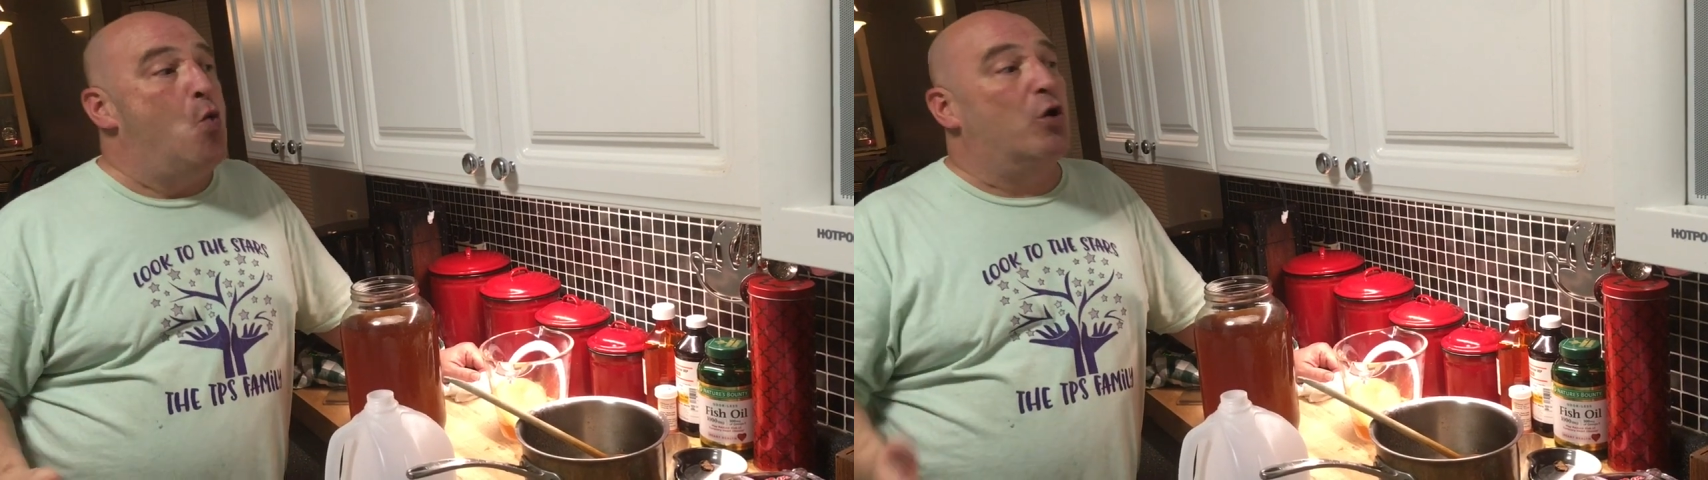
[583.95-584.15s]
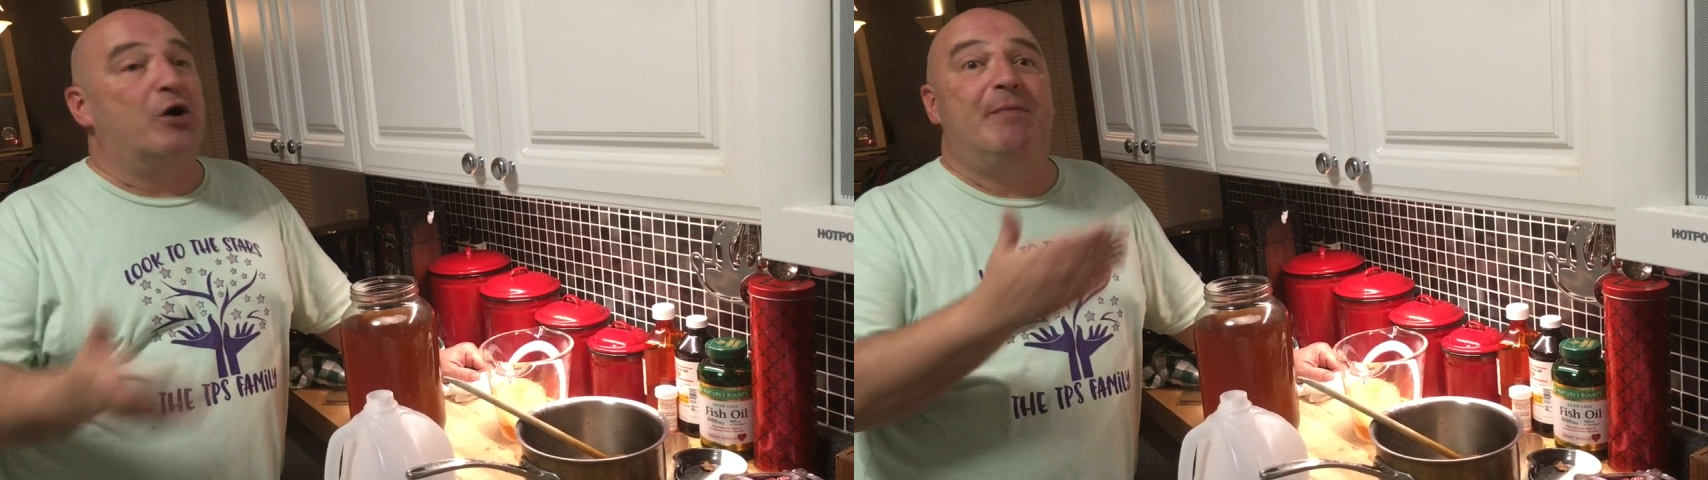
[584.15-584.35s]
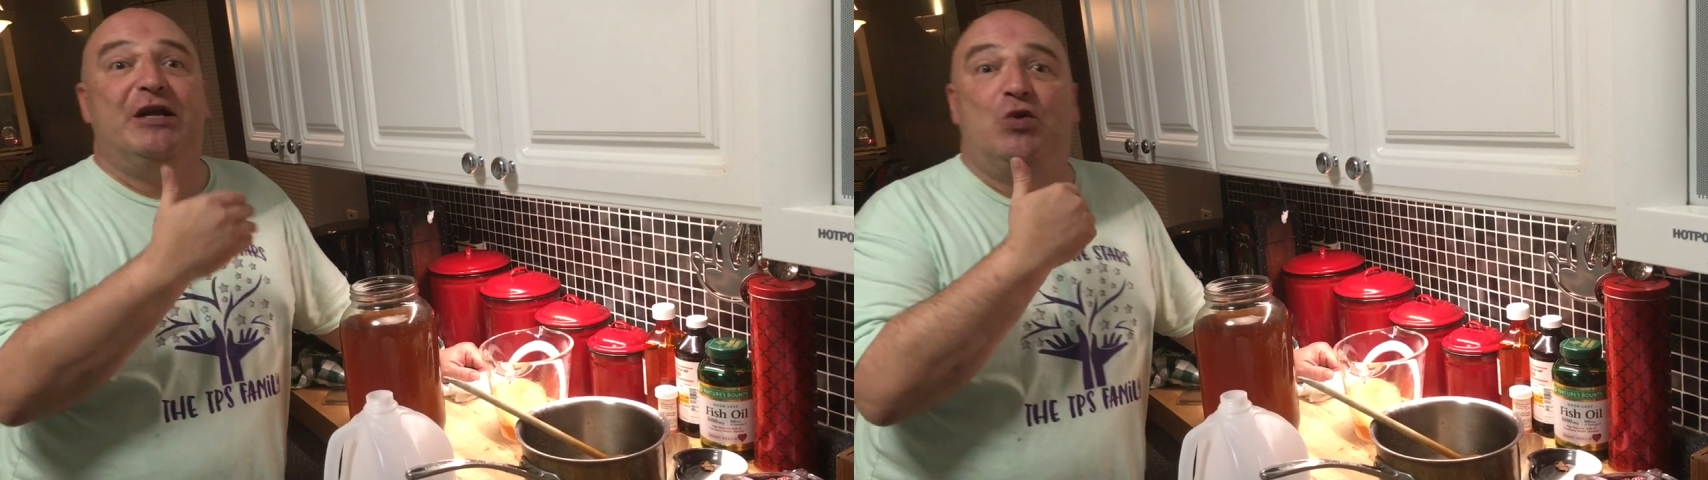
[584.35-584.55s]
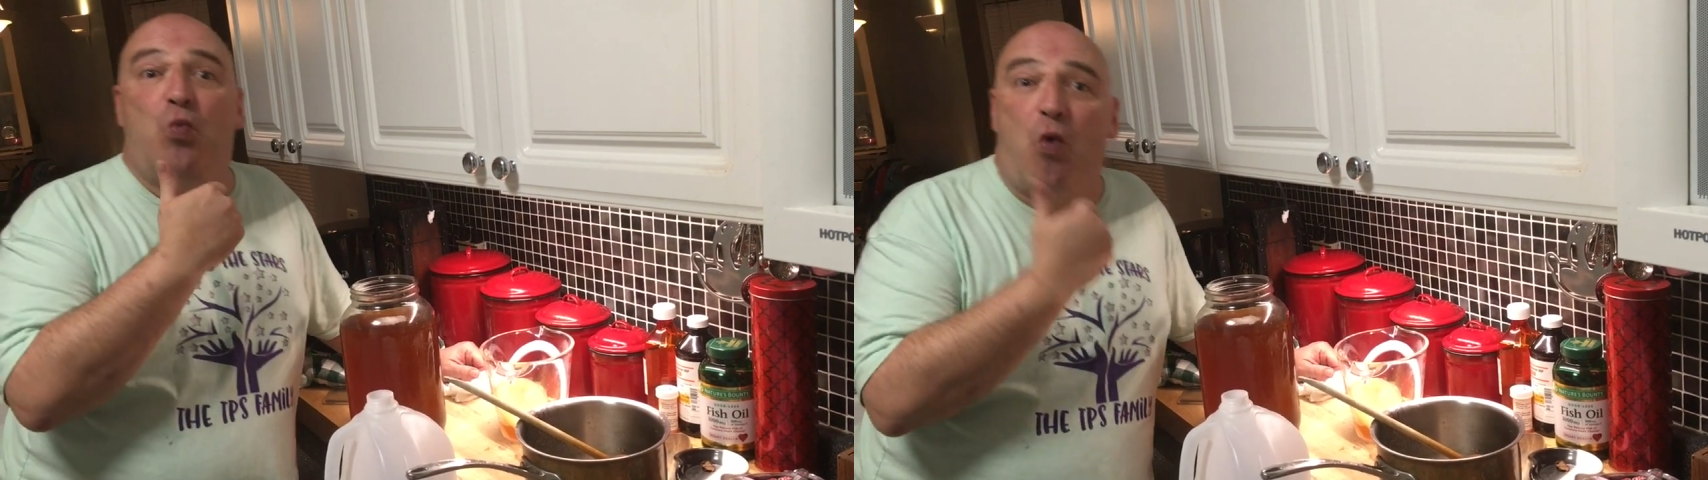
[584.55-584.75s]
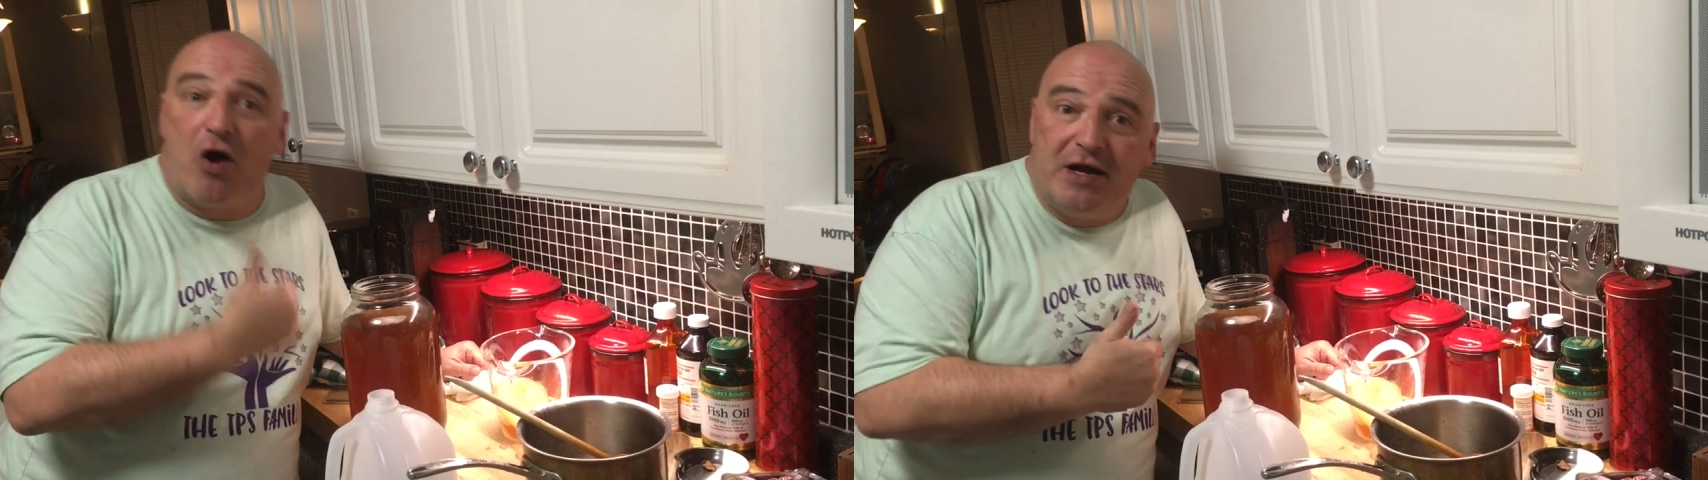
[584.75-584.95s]
We're going to be
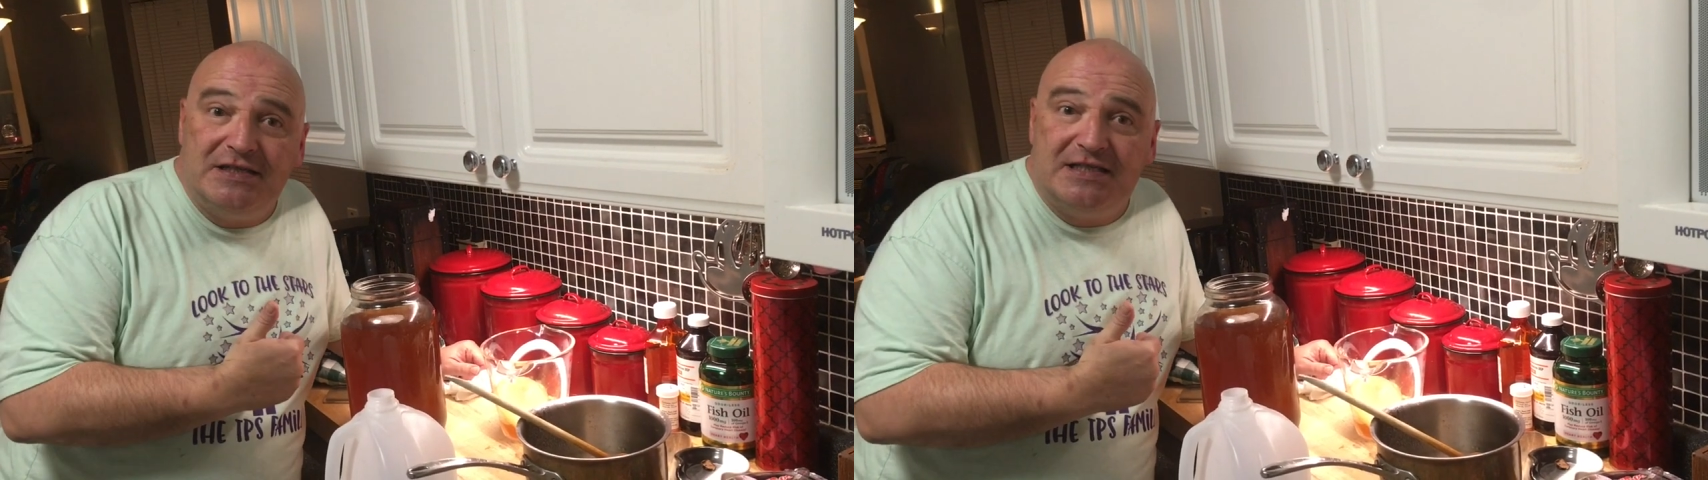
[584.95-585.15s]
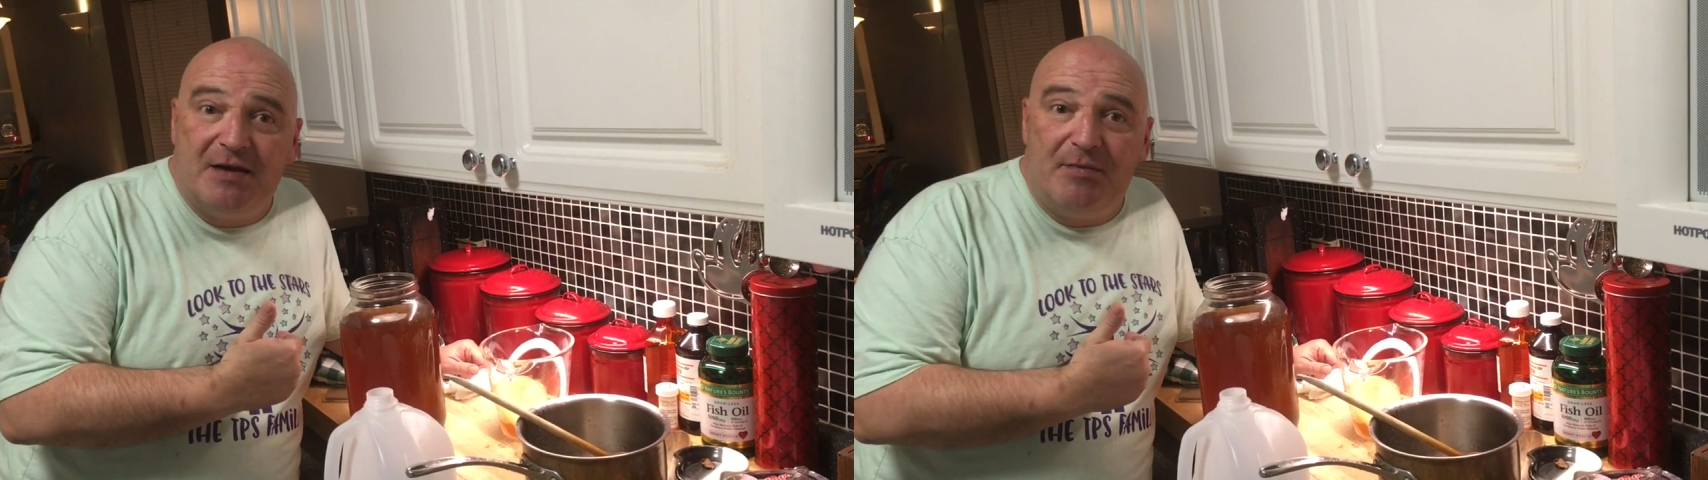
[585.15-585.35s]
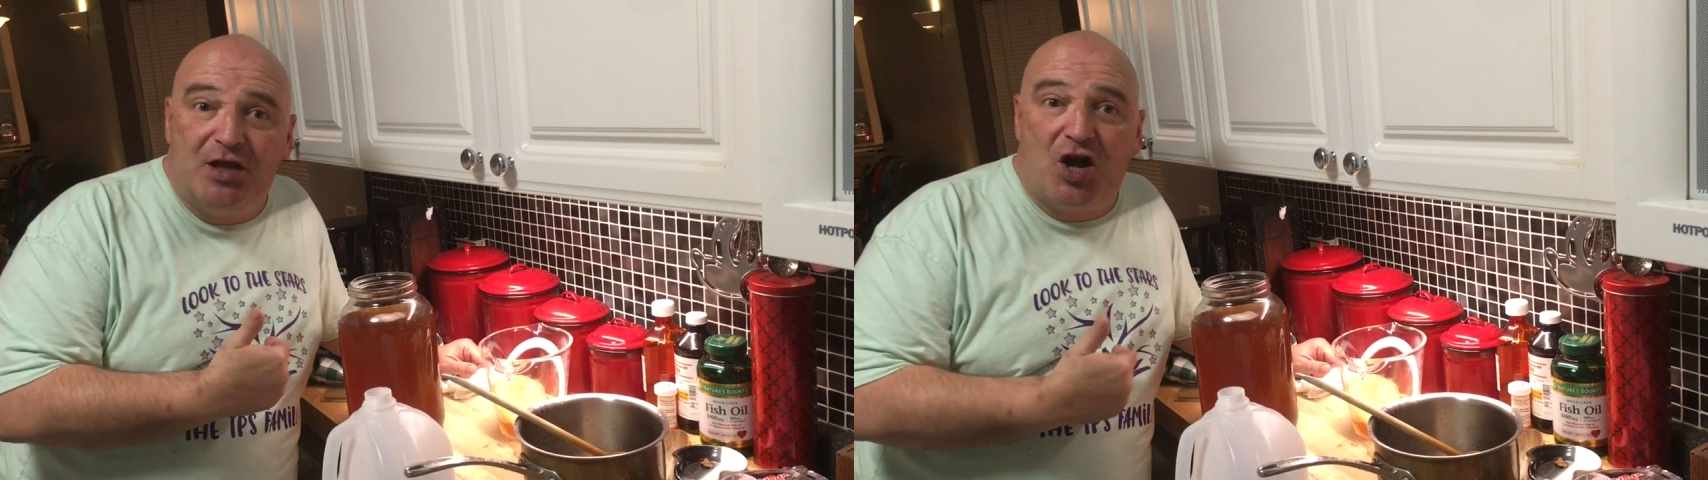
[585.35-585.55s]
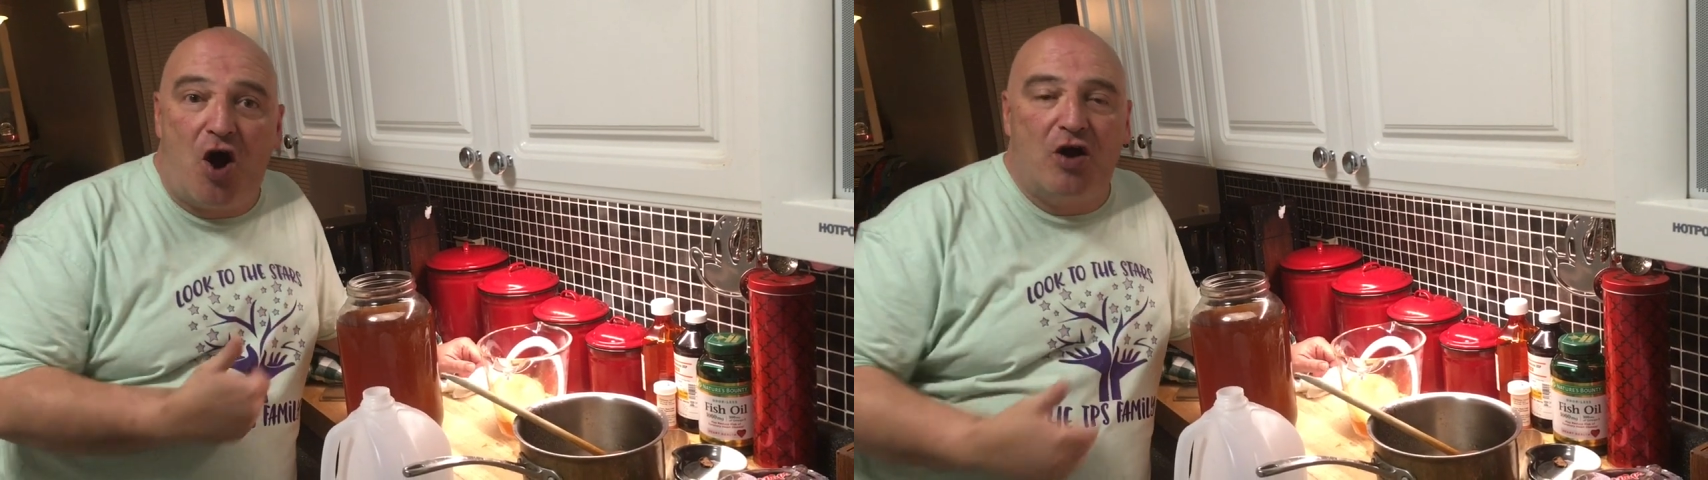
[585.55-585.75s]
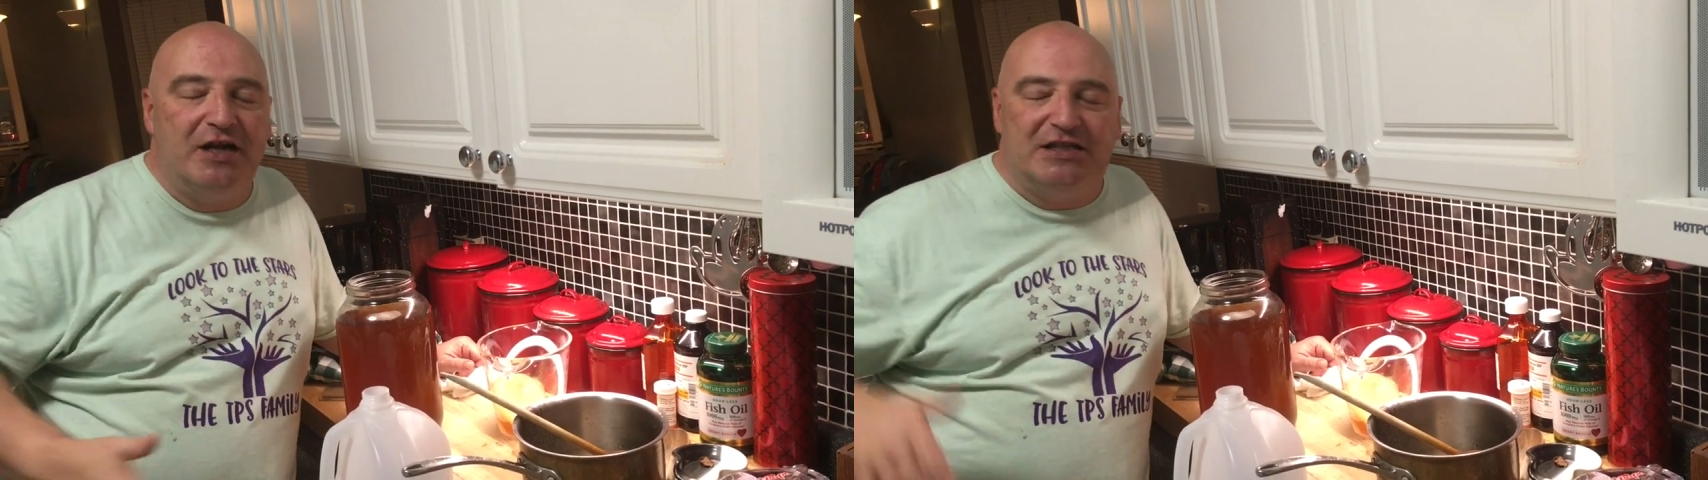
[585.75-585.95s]
working some in the garden.